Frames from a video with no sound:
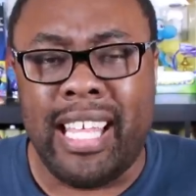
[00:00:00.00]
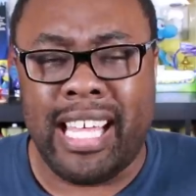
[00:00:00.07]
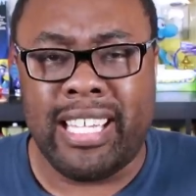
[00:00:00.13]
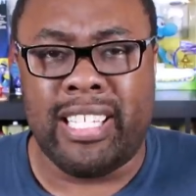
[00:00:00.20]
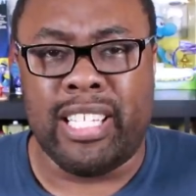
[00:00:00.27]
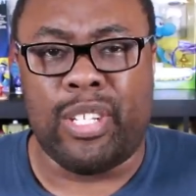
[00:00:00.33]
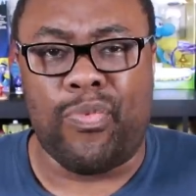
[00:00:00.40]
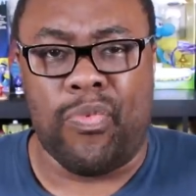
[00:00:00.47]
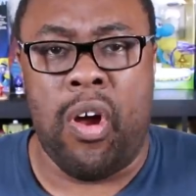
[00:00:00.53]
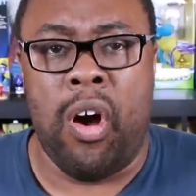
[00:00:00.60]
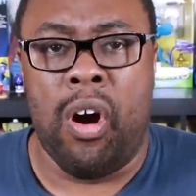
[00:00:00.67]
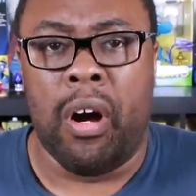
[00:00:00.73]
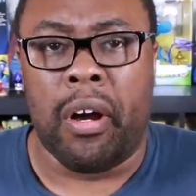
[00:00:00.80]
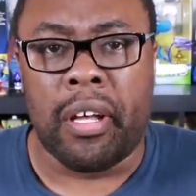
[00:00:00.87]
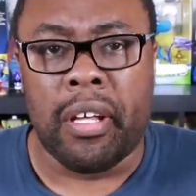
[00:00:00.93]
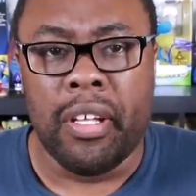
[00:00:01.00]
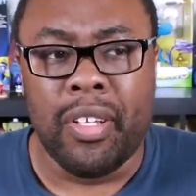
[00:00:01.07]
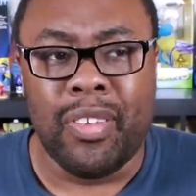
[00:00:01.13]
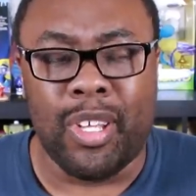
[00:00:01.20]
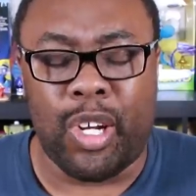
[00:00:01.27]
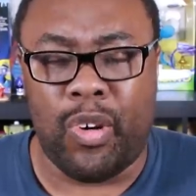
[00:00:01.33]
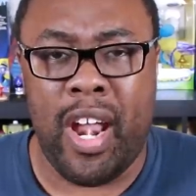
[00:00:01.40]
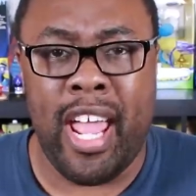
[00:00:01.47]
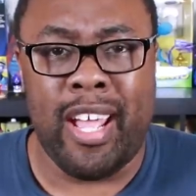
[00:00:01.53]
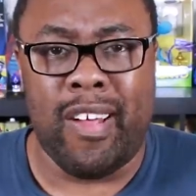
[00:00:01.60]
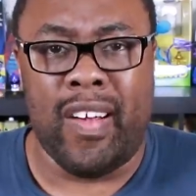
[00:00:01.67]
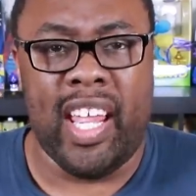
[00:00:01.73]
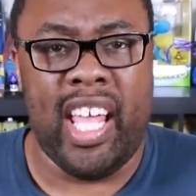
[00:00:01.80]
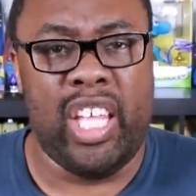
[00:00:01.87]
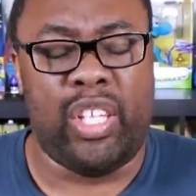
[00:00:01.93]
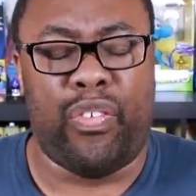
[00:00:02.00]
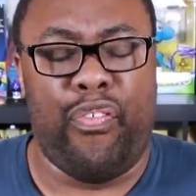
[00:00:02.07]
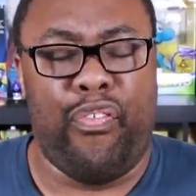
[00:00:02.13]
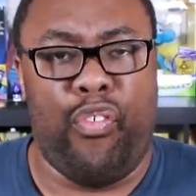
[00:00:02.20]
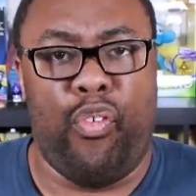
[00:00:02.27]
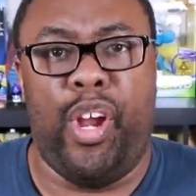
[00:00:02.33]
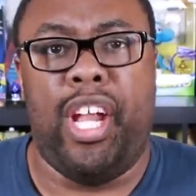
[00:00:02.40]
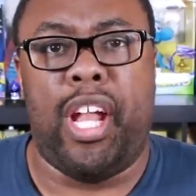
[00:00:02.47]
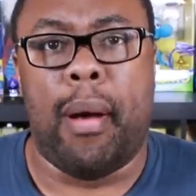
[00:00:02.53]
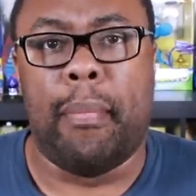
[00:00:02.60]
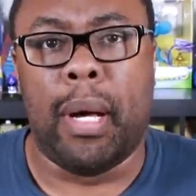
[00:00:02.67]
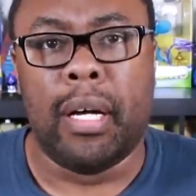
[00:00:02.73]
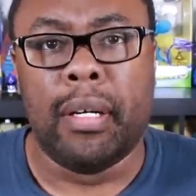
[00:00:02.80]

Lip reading: That's just wrong. The Krang are against freedom.